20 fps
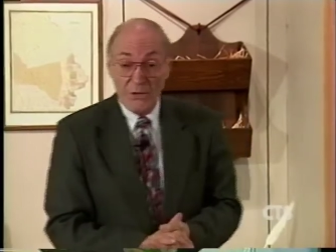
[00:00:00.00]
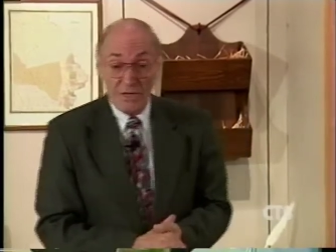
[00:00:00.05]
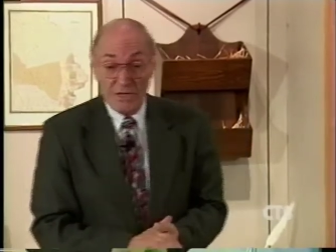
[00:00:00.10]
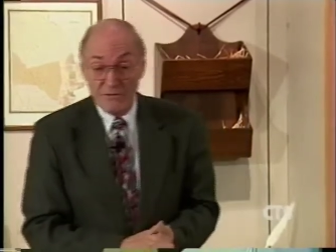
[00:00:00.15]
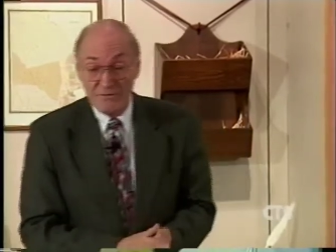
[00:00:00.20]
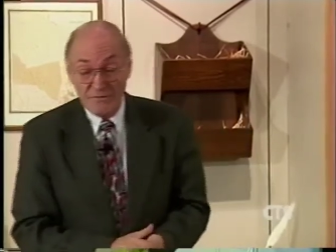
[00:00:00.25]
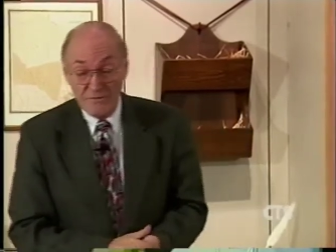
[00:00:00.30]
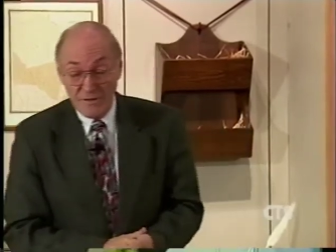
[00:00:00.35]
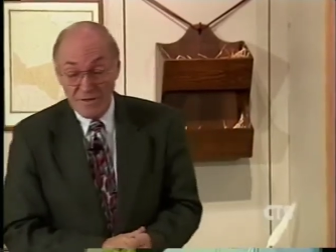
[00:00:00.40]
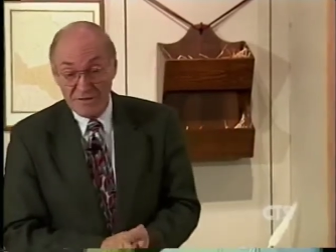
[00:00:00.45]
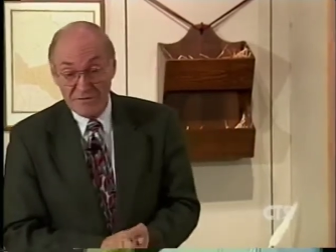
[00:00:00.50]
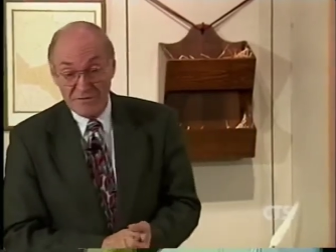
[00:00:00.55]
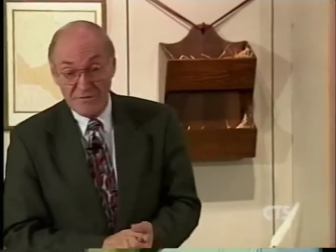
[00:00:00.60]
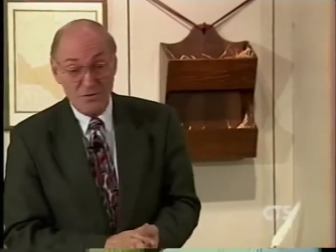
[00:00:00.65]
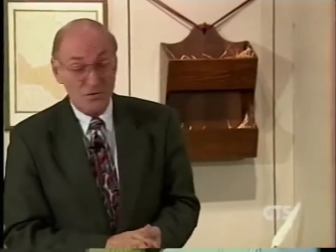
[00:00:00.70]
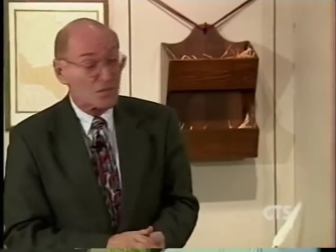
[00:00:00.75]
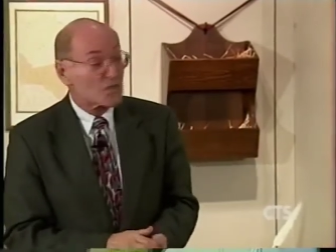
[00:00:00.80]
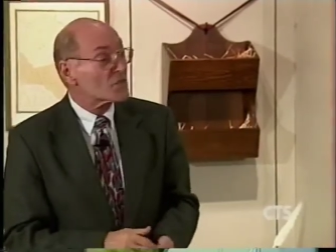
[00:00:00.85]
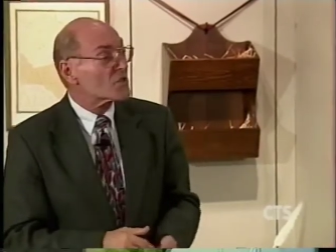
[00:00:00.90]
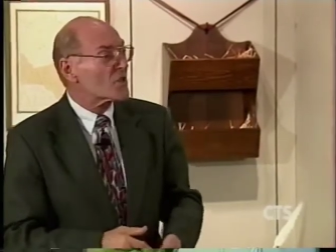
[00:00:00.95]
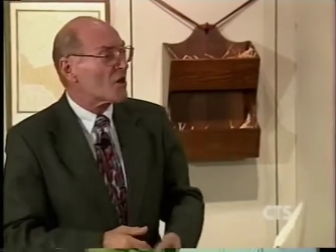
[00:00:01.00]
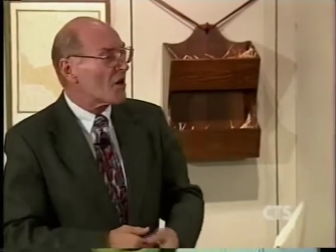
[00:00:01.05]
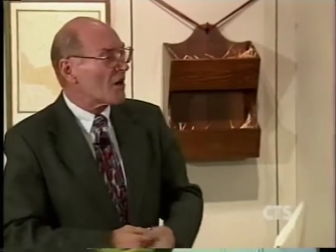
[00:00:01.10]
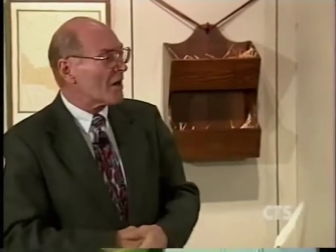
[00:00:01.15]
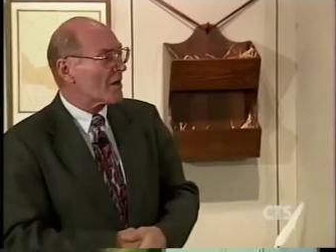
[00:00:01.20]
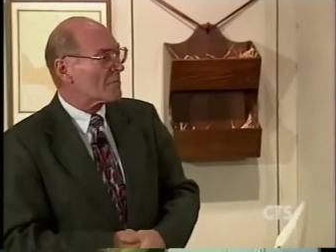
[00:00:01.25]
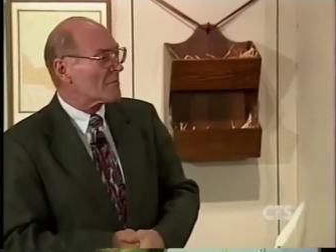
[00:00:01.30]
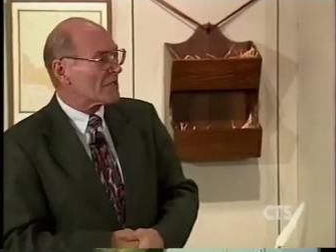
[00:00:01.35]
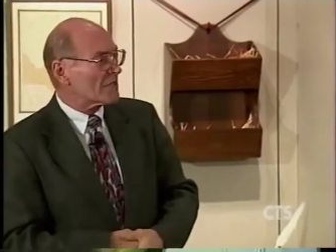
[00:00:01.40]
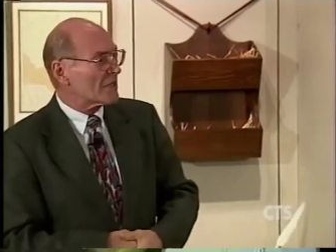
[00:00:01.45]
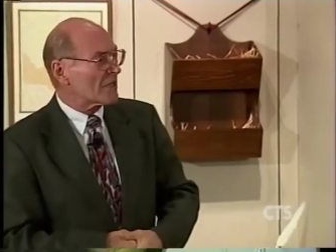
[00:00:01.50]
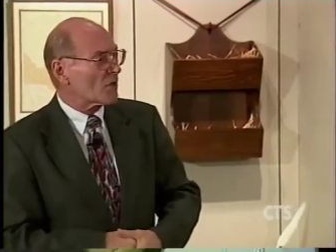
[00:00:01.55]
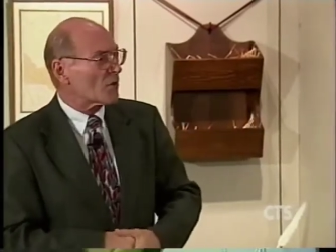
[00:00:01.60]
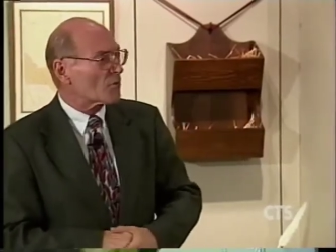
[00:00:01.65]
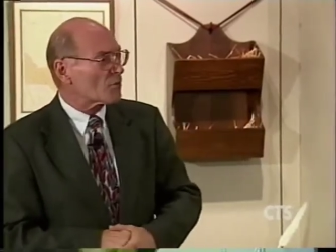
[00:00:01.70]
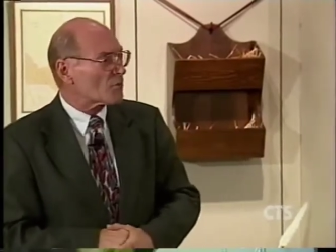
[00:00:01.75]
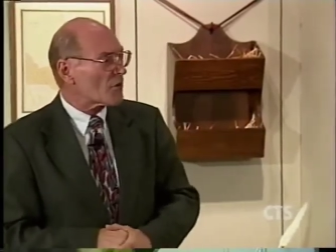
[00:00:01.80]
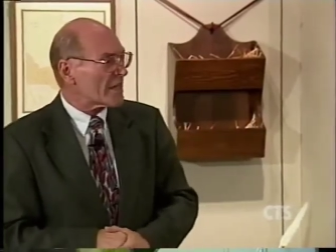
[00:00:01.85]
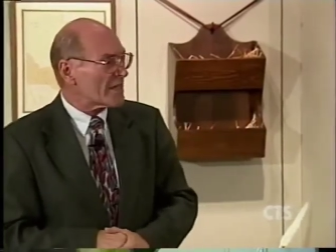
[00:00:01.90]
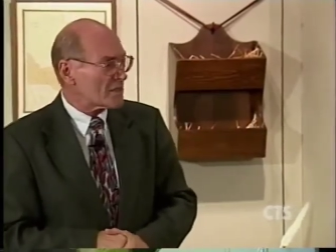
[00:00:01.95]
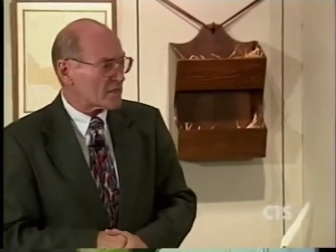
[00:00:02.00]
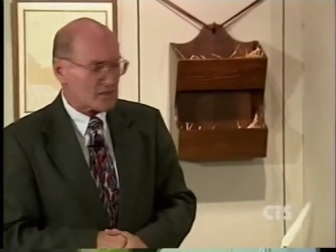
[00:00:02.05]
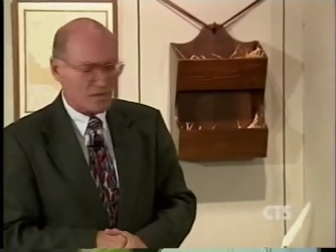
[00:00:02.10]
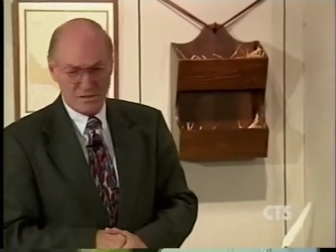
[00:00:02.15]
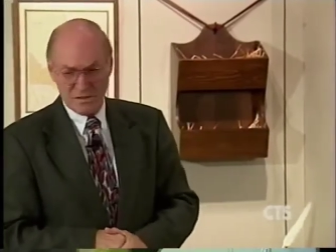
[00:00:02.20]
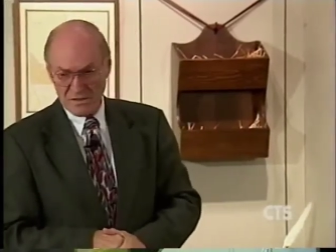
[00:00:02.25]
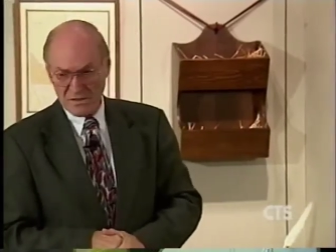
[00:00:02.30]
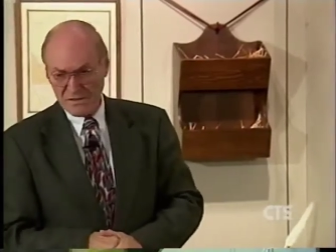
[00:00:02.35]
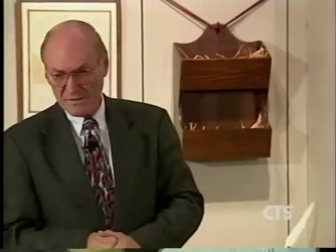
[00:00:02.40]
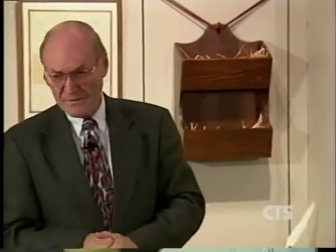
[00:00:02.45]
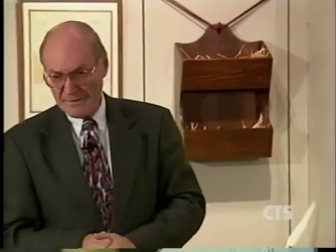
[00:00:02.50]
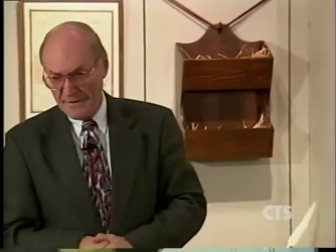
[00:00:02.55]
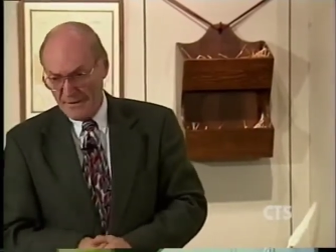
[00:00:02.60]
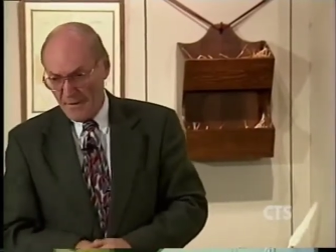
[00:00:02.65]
I, first saw armadillo races